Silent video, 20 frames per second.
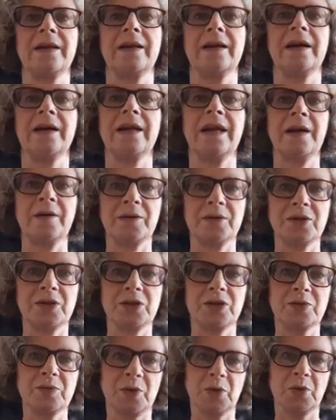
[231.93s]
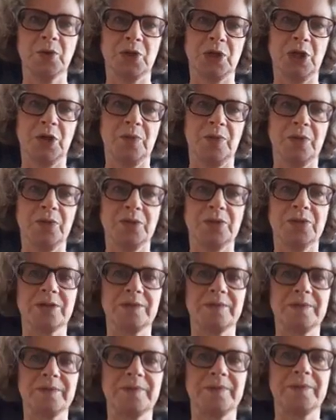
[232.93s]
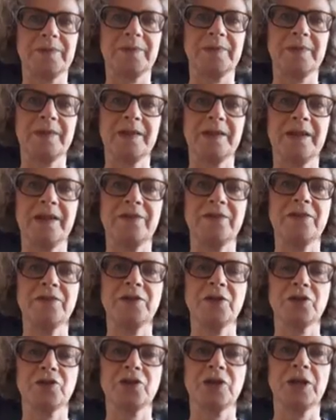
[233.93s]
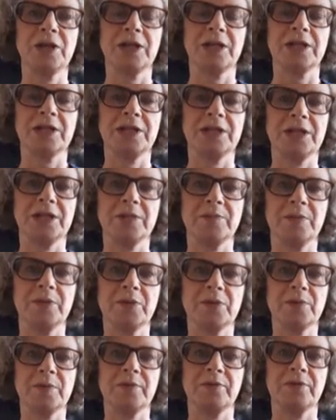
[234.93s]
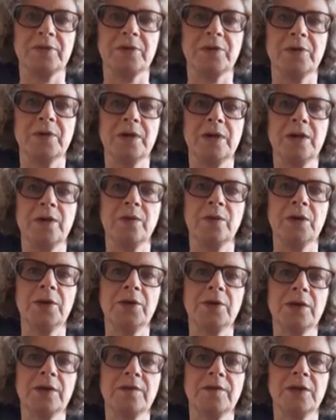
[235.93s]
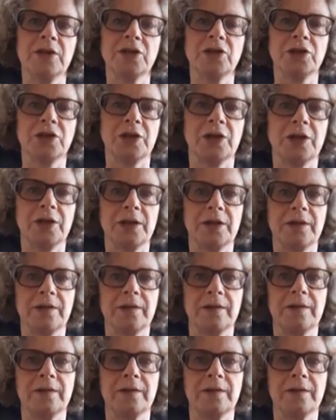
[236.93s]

And now on to some audiobooks. If you've not tried listening to books before, why not give it a try?